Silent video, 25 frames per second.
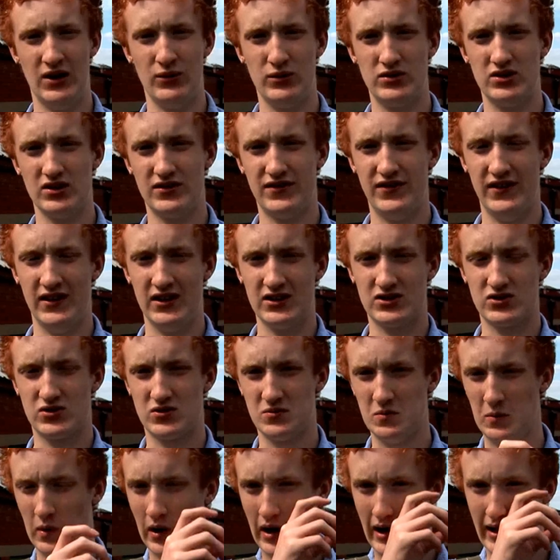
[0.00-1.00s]
We just finished
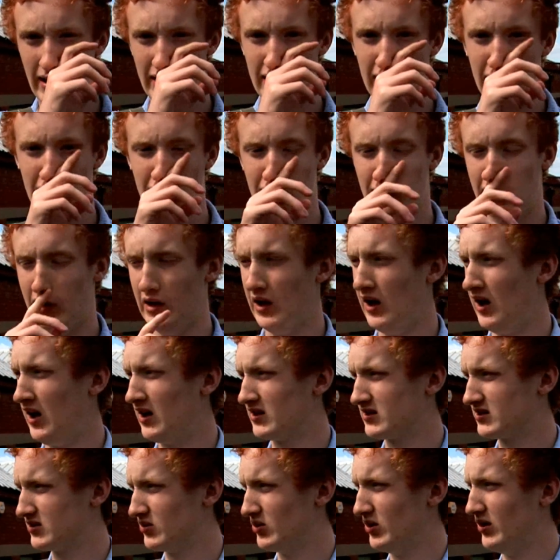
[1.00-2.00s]
like the
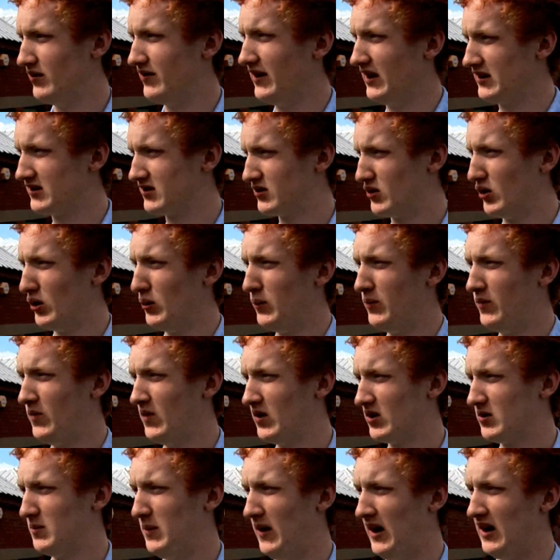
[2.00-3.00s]
last sort of, there's a group
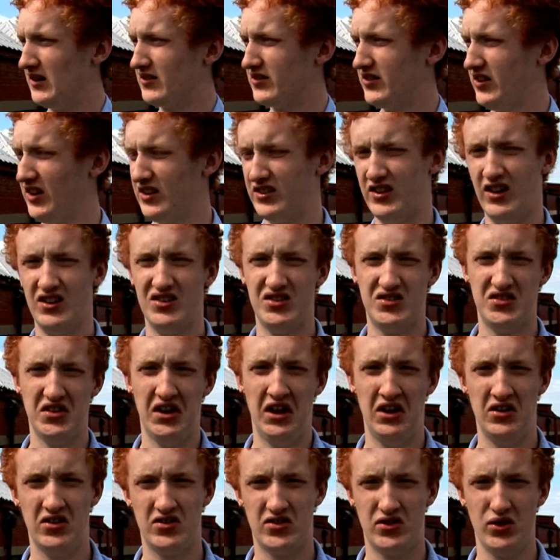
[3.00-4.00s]
of us about 6 here
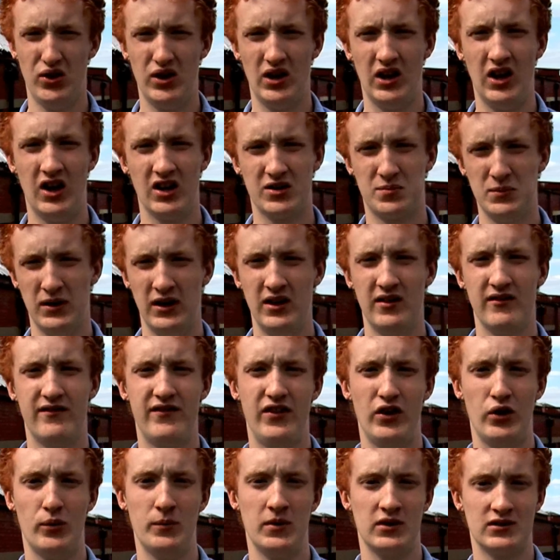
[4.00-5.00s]
today just doing last minute
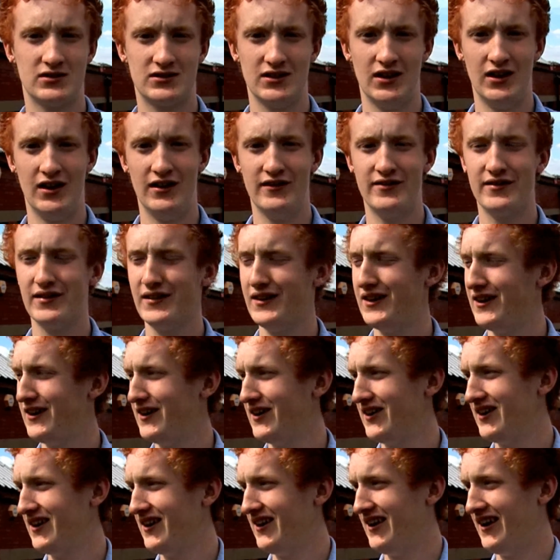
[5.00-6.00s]
filming stuff.
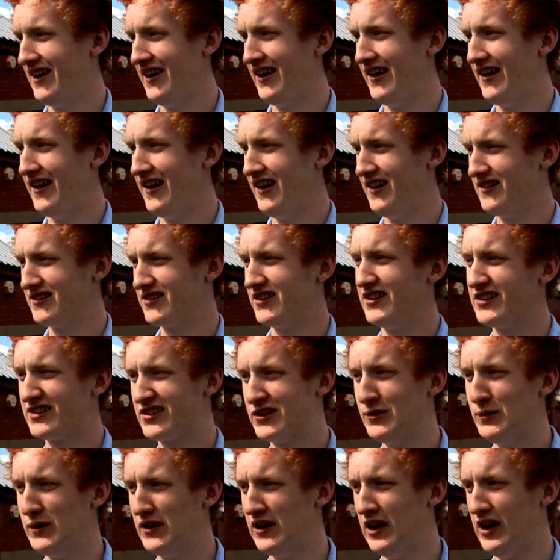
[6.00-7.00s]
And so
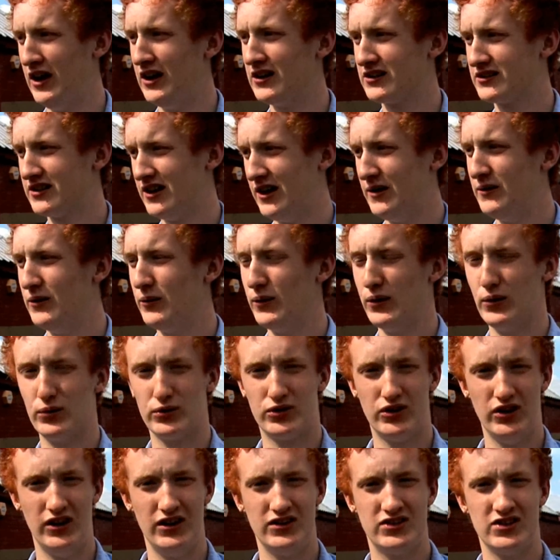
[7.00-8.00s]
this could be the last time that we
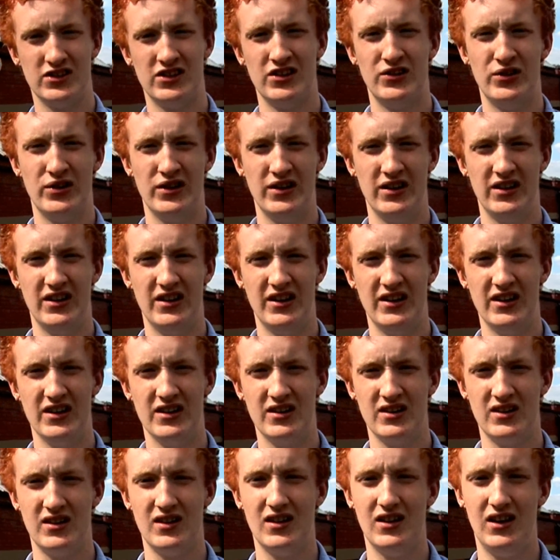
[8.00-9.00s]
all see each other, and
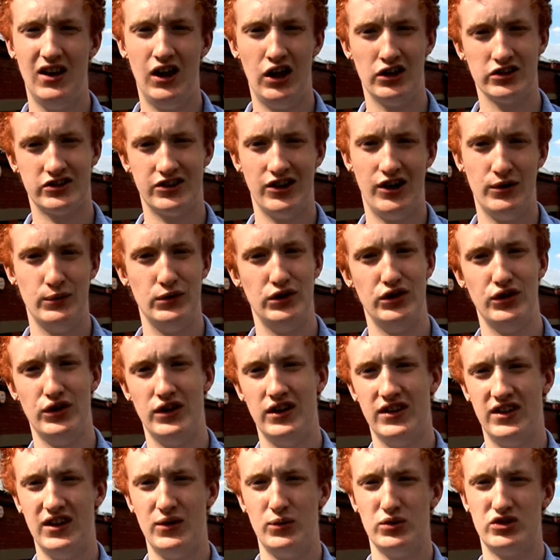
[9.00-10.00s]
last time we do
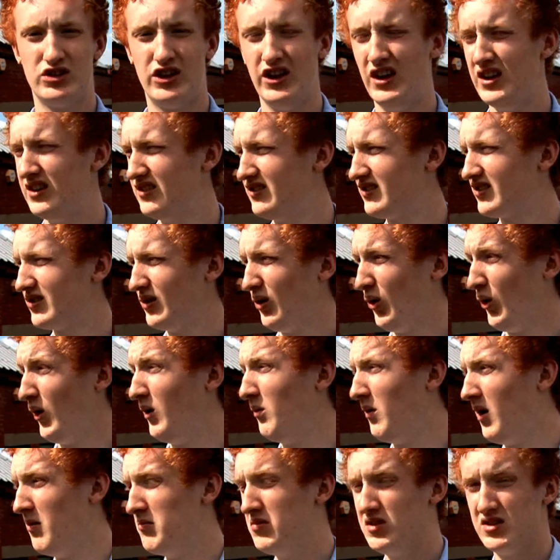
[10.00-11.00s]
anything with Skins,
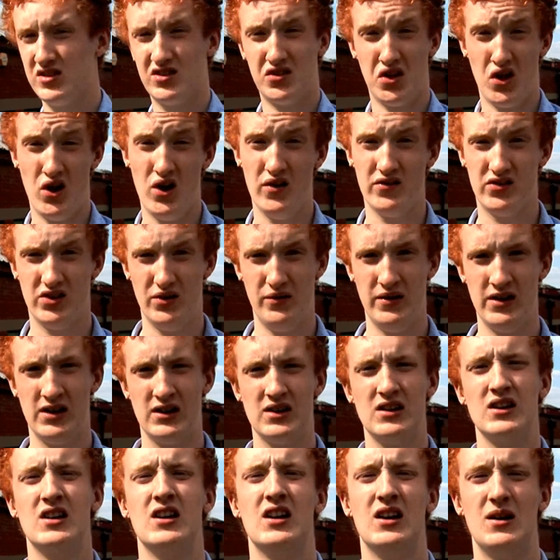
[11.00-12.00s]
or it might be the start of
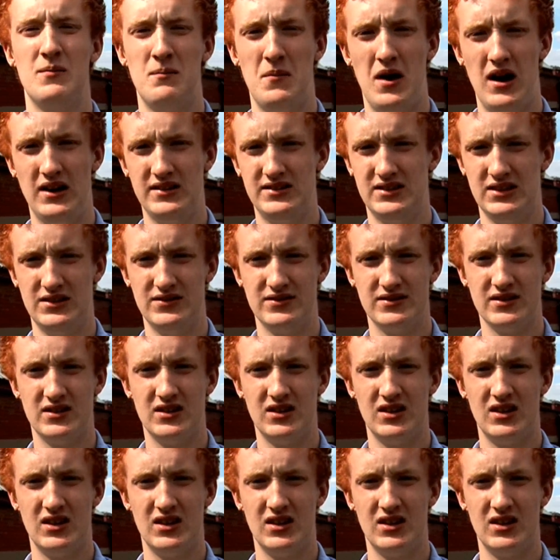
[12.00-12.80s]
something massive.